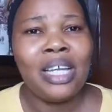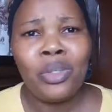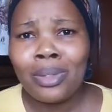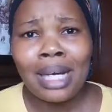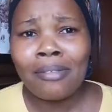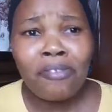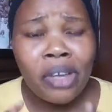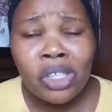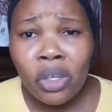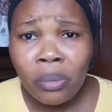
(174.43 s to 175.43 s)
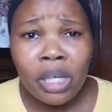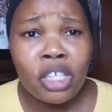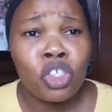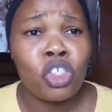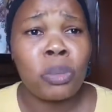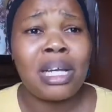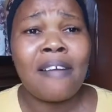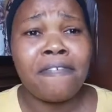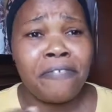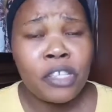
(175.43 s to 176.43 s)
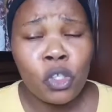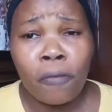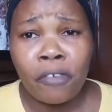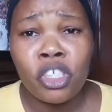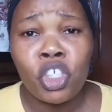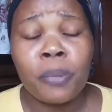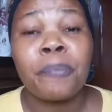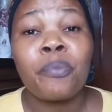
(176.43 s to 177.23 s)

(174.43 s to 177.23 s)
You can face your relationship, you can face your friendship